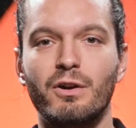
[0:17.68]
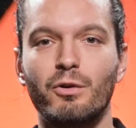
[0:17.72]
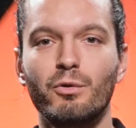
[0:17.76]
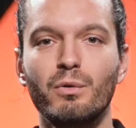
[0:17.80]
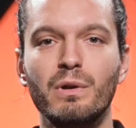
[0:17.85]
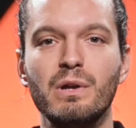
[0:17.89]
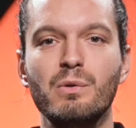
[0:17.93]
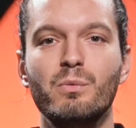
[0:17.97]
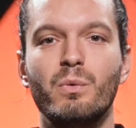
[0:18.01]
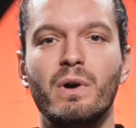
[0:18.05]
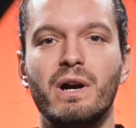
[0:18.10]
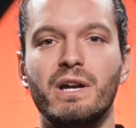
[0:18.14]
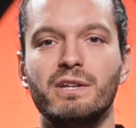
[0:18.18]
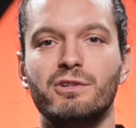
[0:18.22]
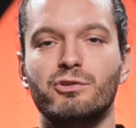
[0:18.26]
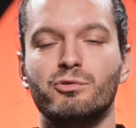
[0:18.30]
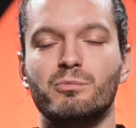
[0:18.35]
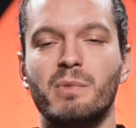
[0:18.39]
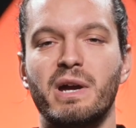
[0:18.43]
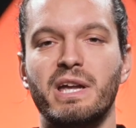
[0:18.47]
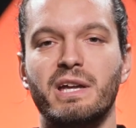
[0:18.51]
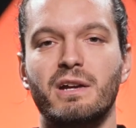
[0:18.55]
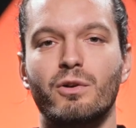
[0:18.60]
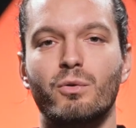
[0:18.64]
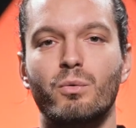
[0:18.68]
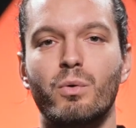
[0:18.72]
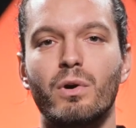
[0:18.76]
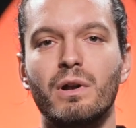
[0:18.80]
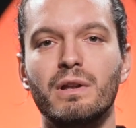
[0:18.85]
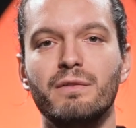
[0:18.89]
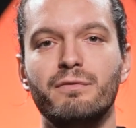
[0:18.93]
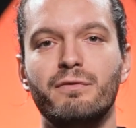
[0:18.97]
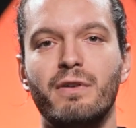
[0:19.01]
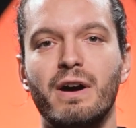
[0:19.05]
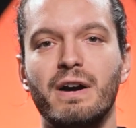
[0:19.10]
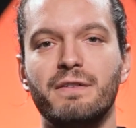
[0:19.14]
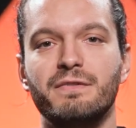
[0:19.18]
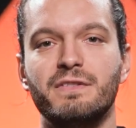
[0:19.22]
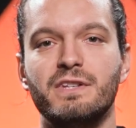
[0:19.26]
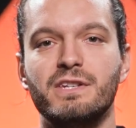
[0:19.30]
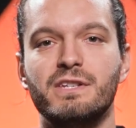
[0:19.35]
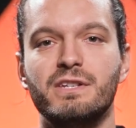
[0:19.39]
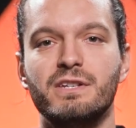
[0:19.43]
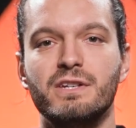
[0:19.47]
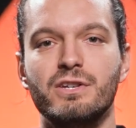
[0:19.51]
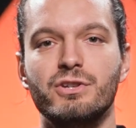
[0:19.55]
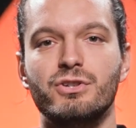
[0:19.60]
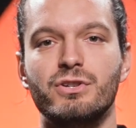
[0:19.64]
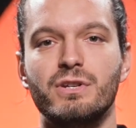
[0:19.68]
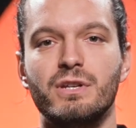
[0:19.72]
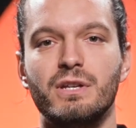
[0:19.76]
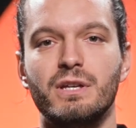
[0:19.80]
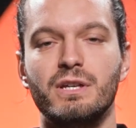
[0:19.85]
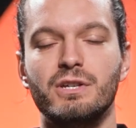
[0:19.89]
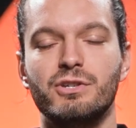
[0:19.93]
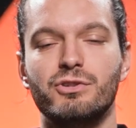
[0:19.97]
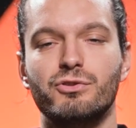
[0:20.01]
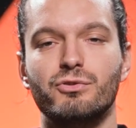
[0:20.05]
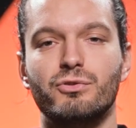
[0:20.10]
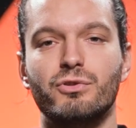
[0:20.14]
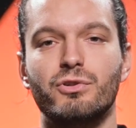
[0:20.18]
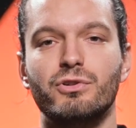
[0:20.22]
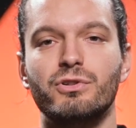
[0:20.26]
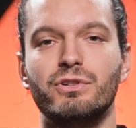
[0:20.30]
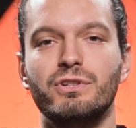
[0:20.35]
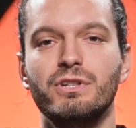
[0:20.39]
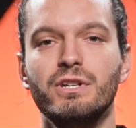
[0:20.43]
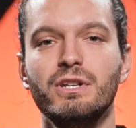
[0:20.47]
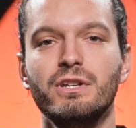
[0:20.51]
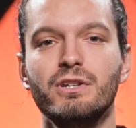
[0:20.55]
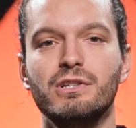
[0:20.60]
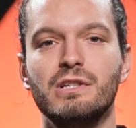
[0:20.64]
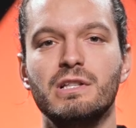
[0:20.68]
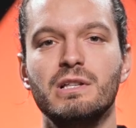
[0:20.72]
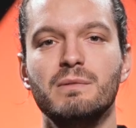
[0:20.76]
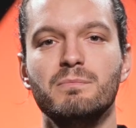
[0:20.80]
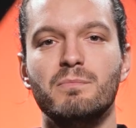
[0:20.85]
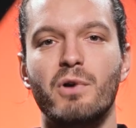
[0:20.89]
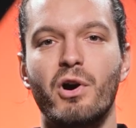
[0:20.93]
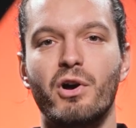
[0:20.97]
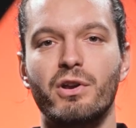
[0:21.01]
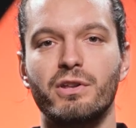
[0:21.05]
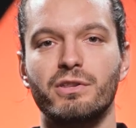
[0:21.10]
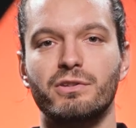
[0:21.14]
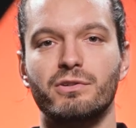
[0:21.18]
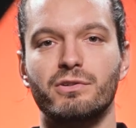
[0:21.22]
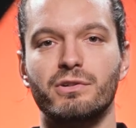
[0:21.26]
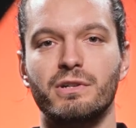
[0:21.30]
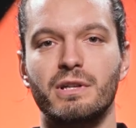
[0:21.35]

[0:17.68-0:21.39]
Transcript: only way to make a qualified decision is to continuously monitor